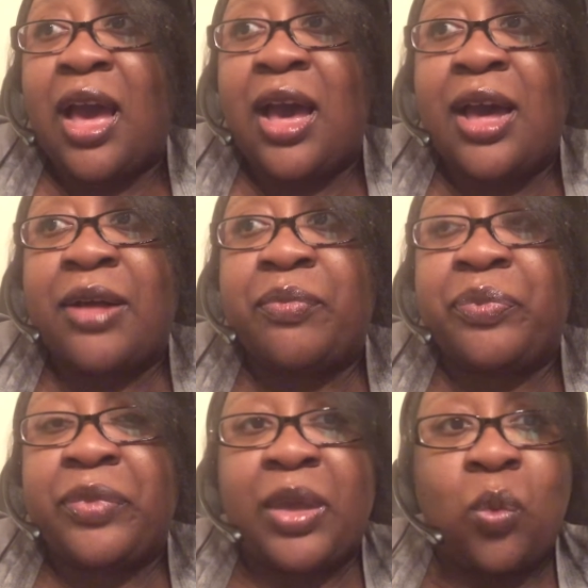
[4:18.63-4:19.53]

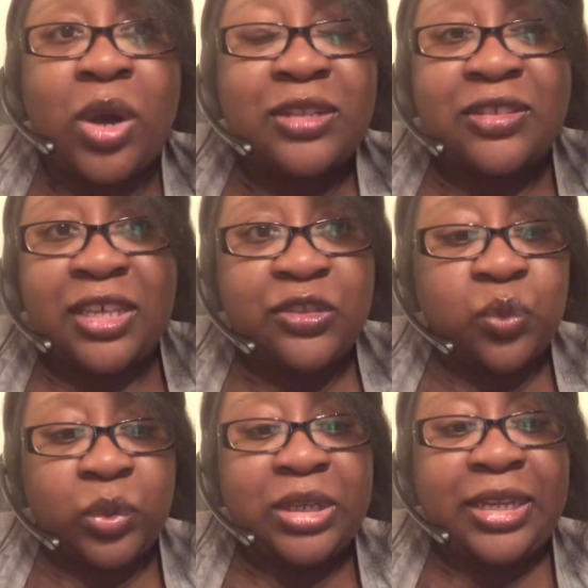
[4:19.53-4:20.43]
Once he's
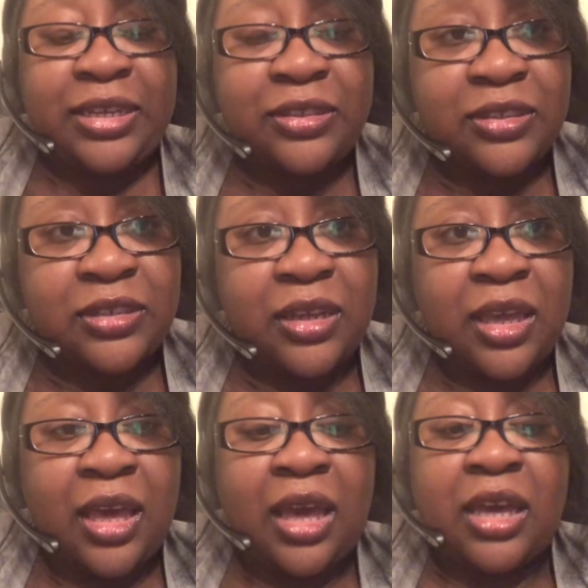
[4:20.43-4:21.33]
released,
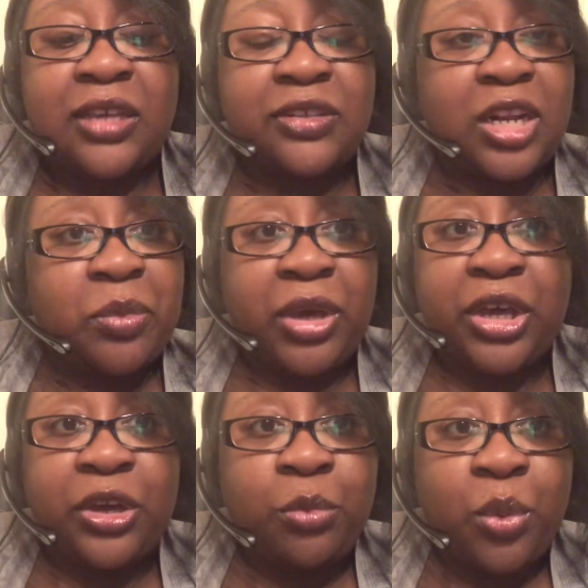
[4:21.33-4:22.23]
he's going to be a
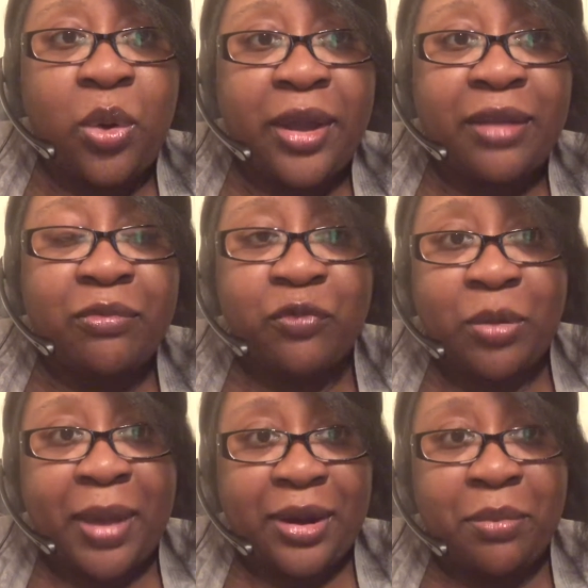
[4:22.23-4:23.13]
good boy for
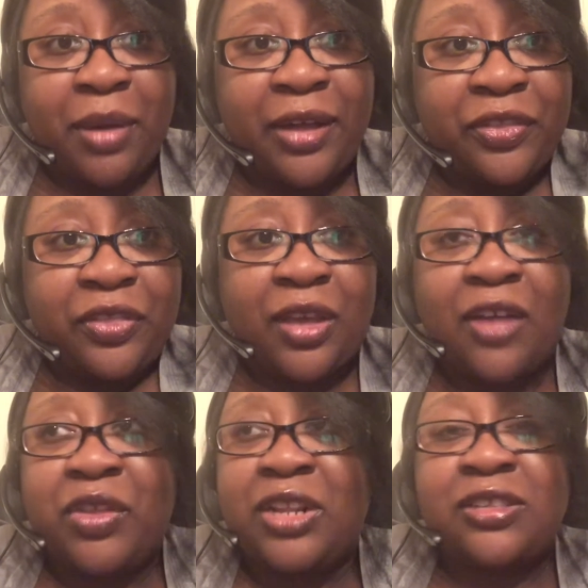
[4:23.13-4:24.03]
about a month,
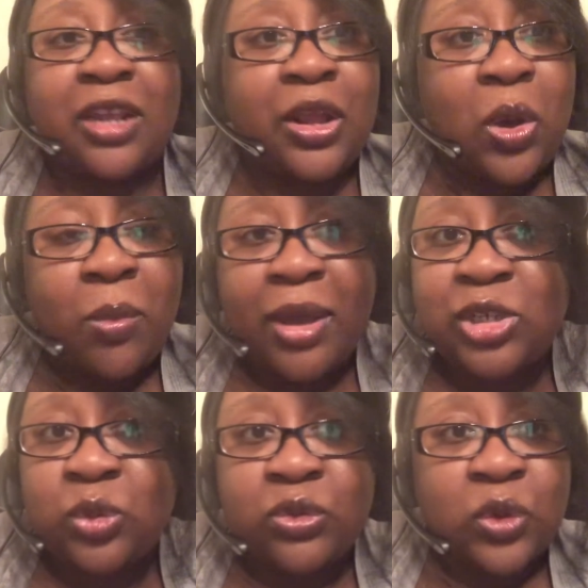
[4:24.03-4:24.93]
and then he's going to go back
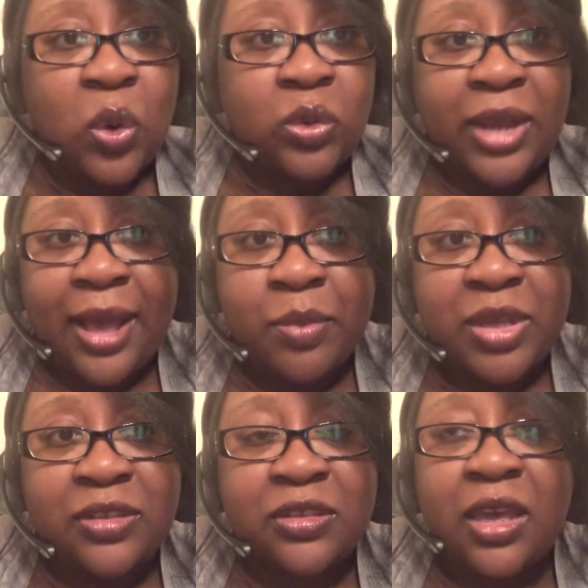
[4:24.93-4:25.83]
to his old
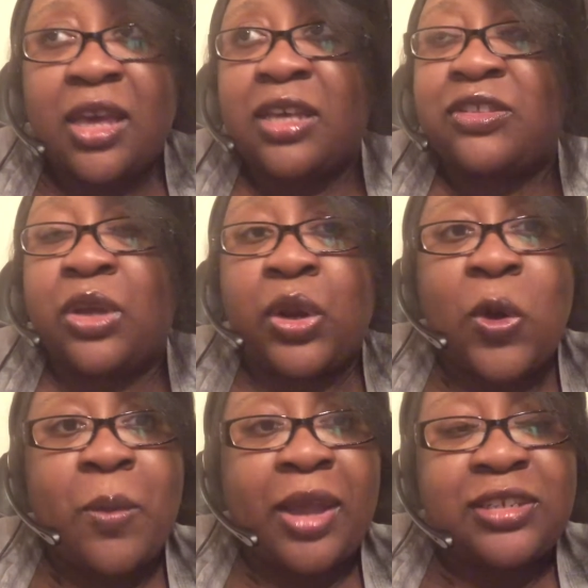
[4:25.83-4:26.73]
habits. He's going to
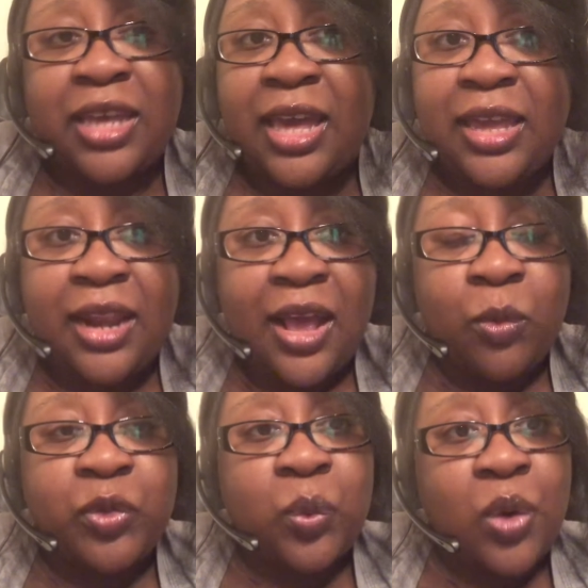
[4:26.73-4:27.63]
go back to hanging out
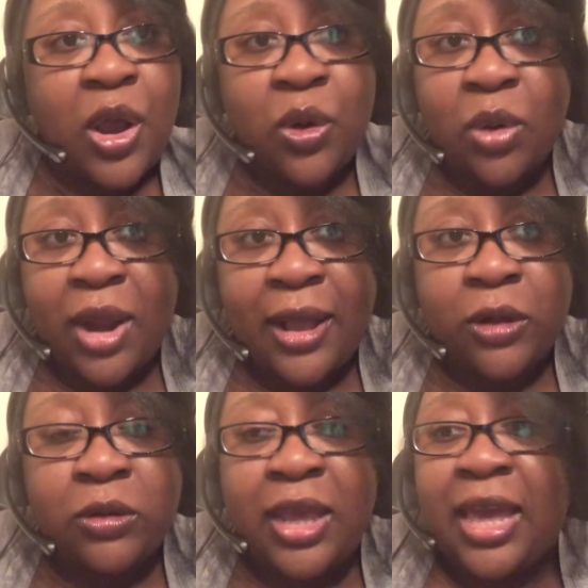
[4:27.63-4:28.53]
with the wrong
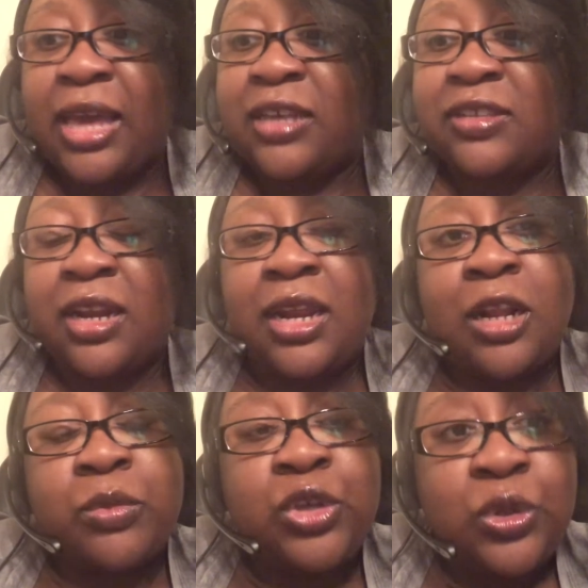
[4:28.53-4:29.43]
crowd. He's going to end
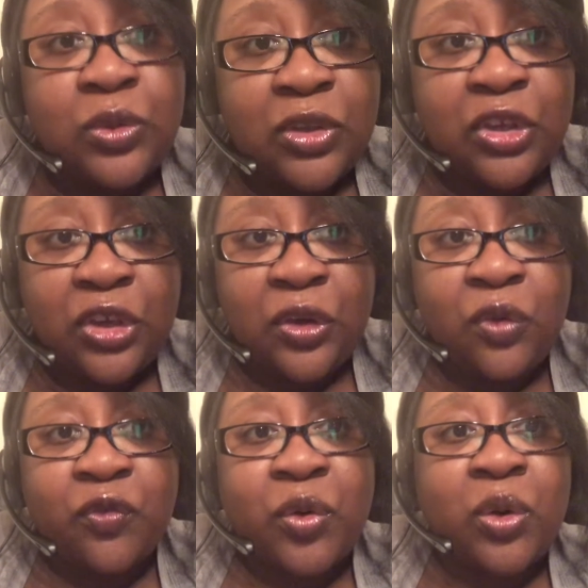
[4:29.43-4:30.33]
up using you
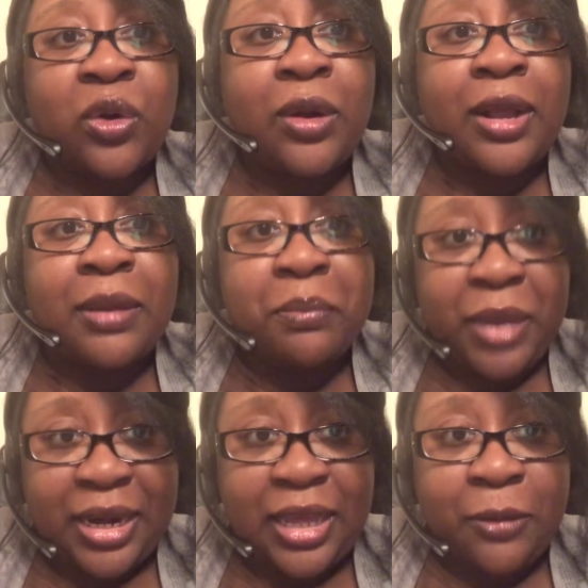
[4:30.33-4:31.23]
for
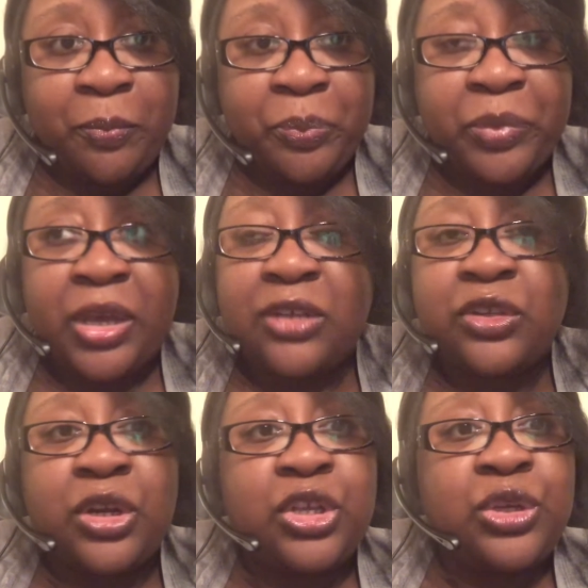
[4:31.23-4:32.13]
money. He's
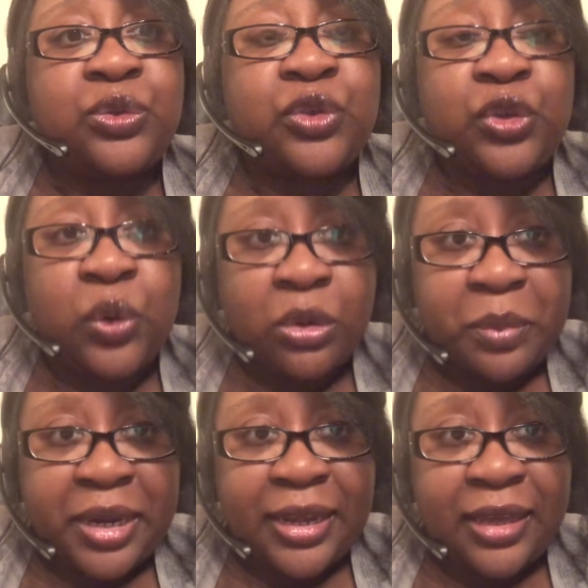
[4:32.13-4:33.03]
going to use your
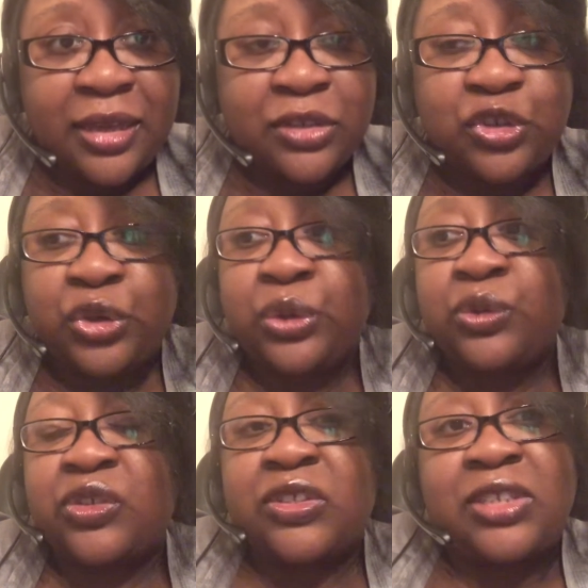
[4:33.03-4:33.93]
money to
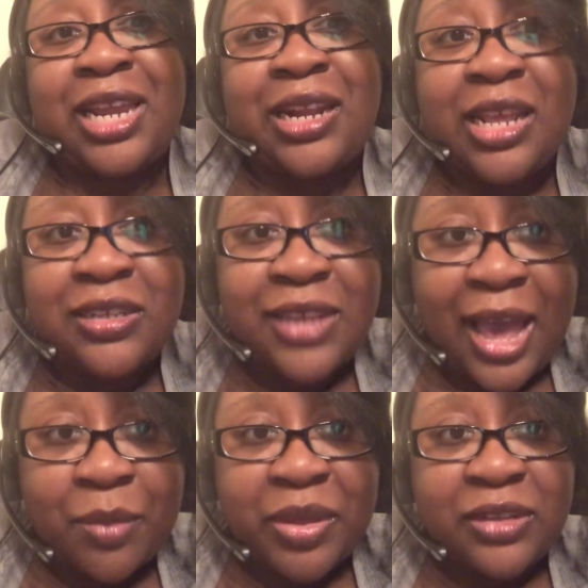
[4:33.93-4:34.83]
sustain his
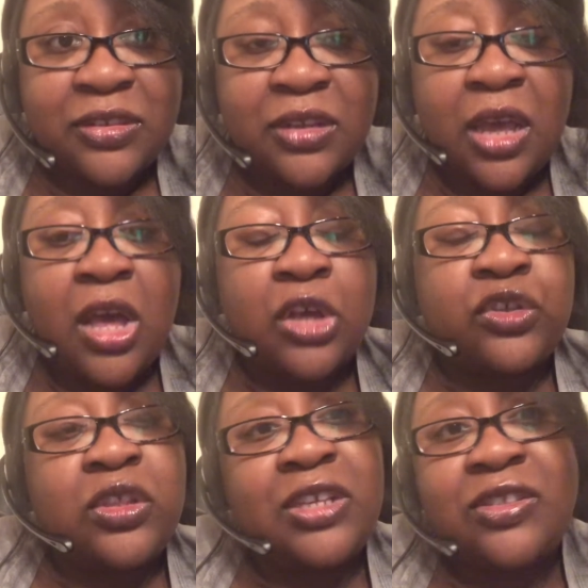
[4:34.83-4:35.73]
habits.
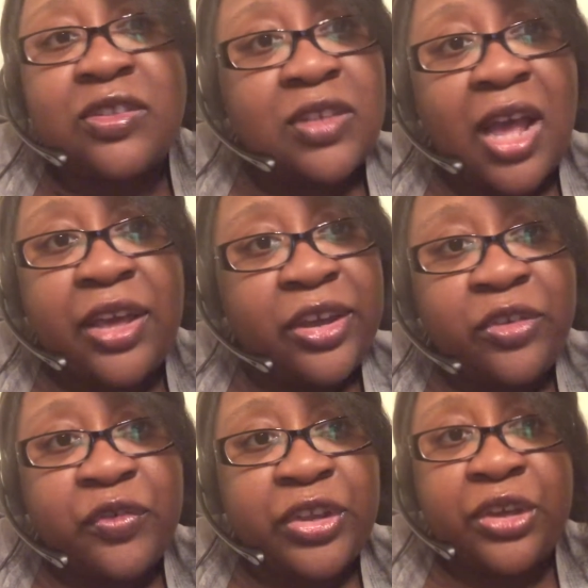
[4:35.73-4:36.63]
So this is not
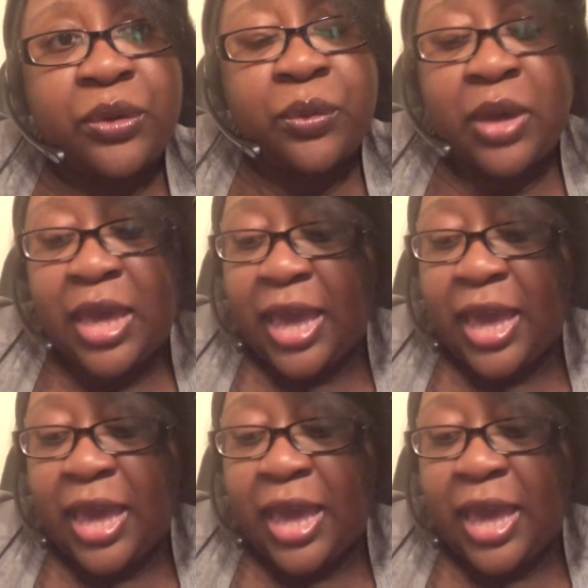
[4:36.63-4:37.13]
good for you.